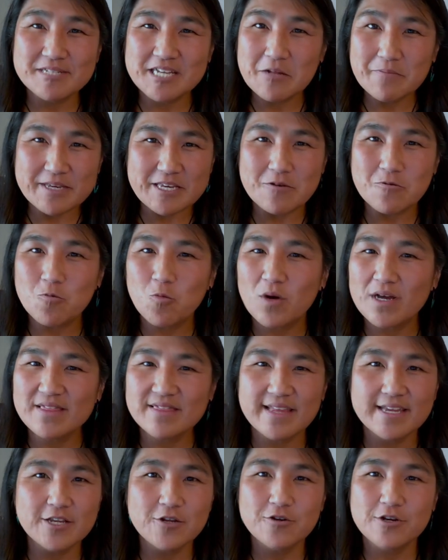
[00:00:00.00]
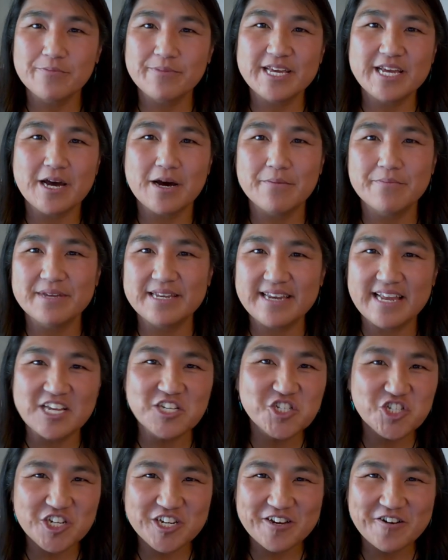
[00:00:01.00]
tell me what led you to become an
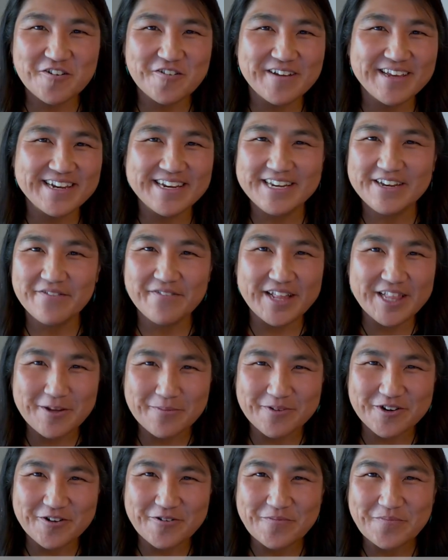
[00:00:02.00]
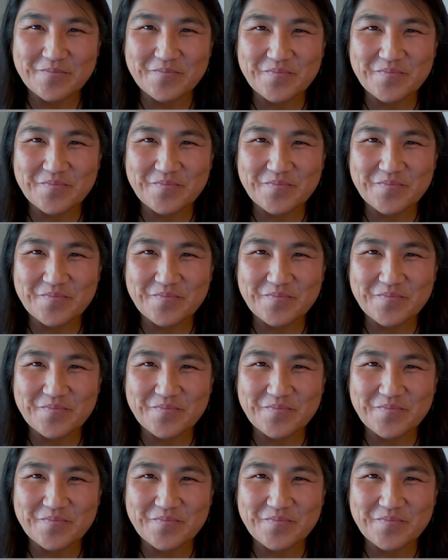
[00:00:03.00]
engineer and a developer?